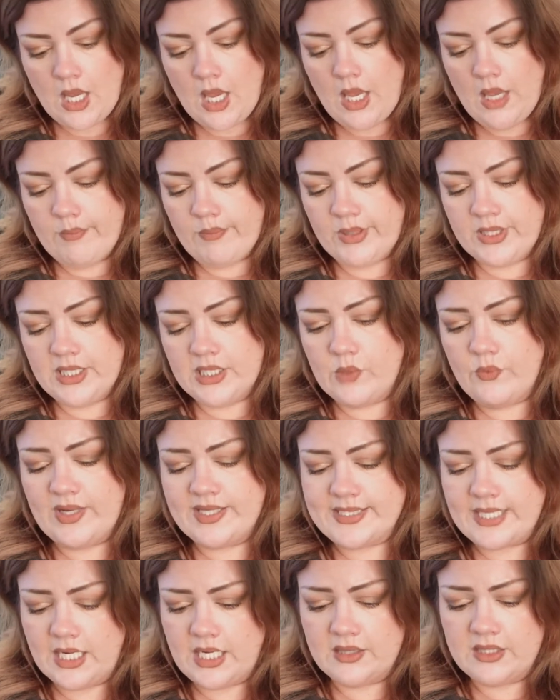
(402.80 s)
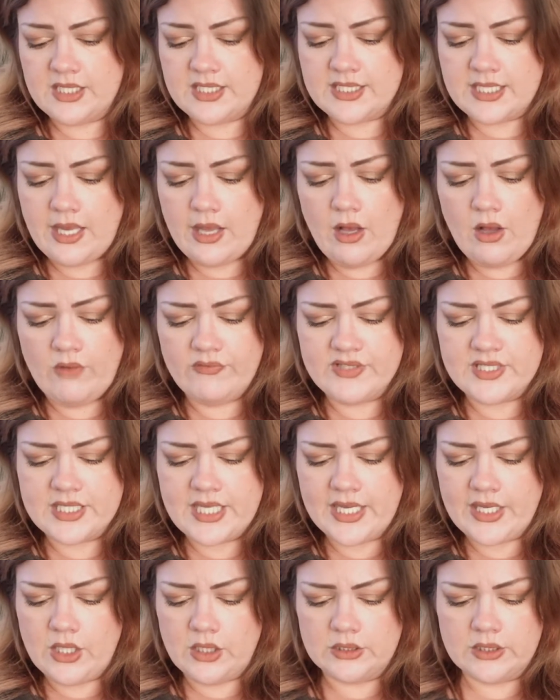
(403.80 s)
But anyways, I got this e.l.f. Stay
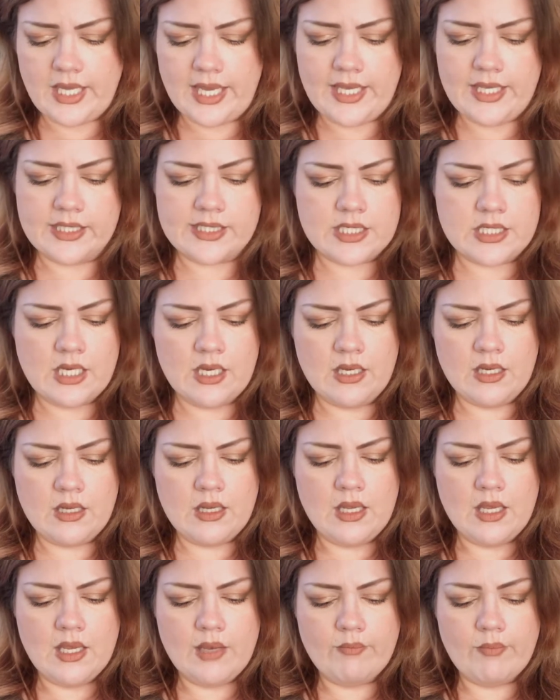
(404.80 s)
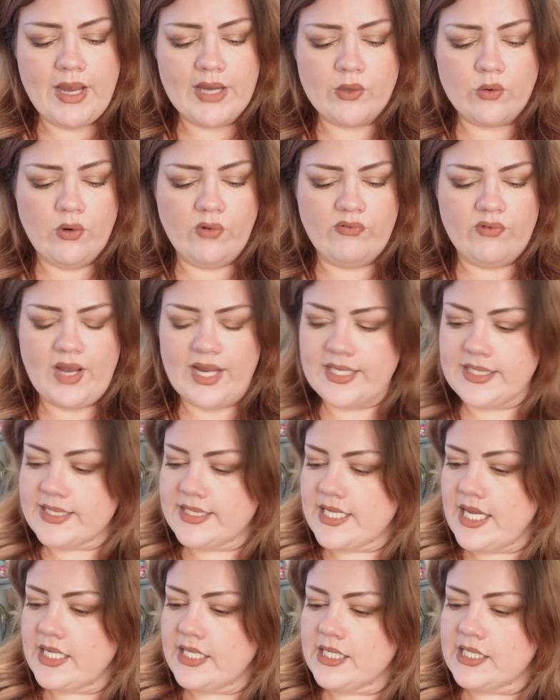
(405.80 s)
All Night Microfine
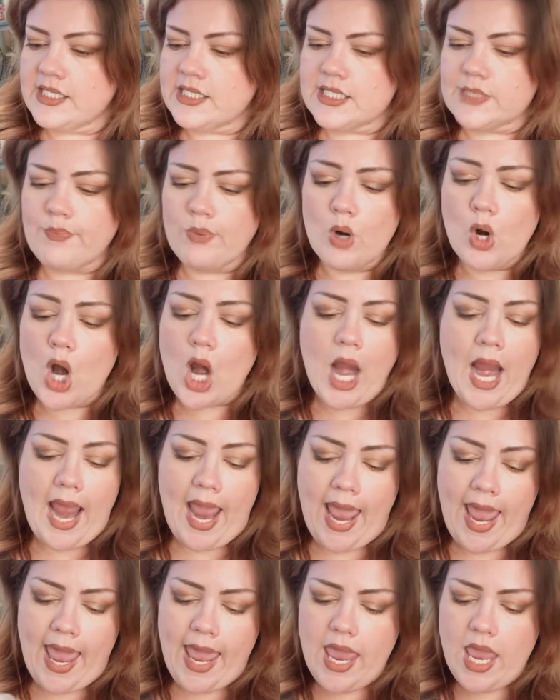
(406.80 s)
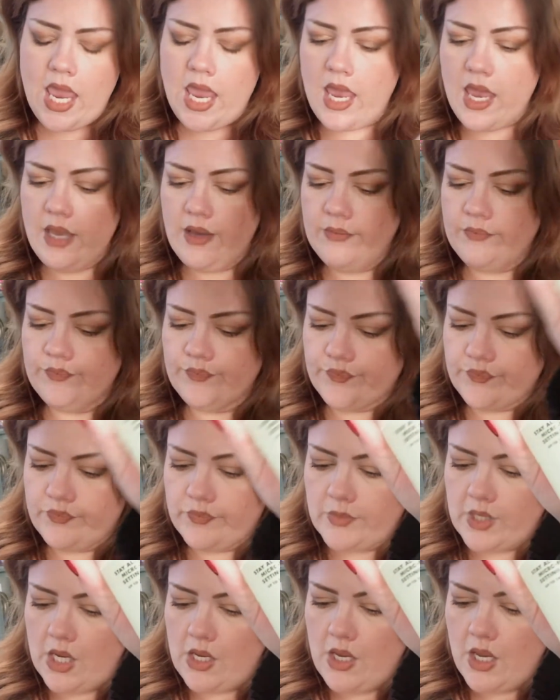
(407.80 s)
Setting Spray,
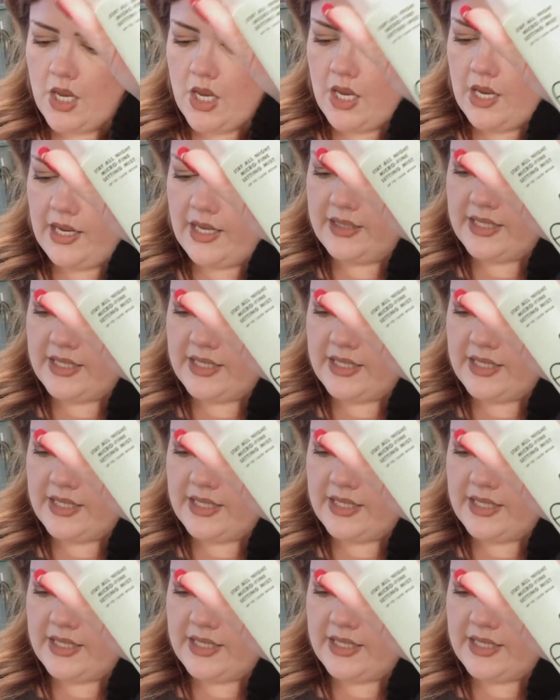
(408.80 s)
and